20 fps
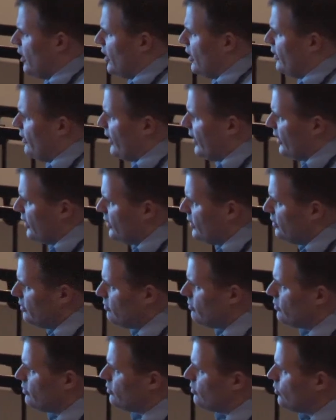And then
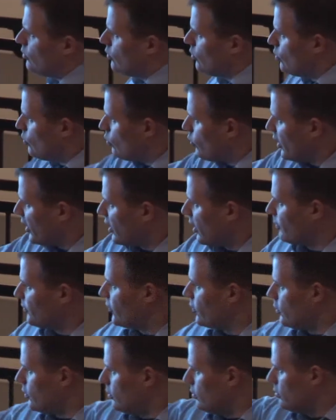when it comes
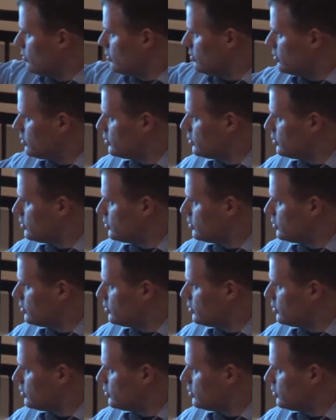to